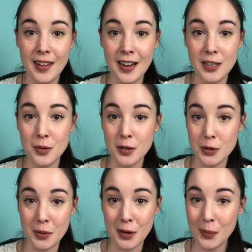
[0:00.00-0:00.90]
that you are
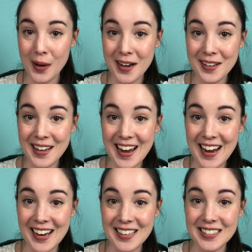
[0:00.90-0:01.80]
doing well,
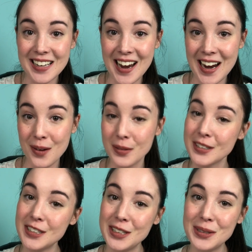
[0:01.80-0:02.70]
and I will
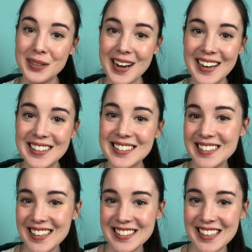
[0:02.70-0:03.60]
see you guys
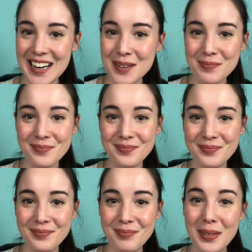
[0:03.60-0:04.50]
next time.
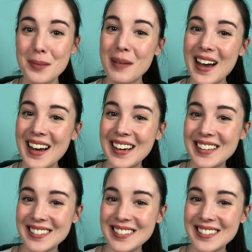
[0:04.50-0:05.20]
Bye!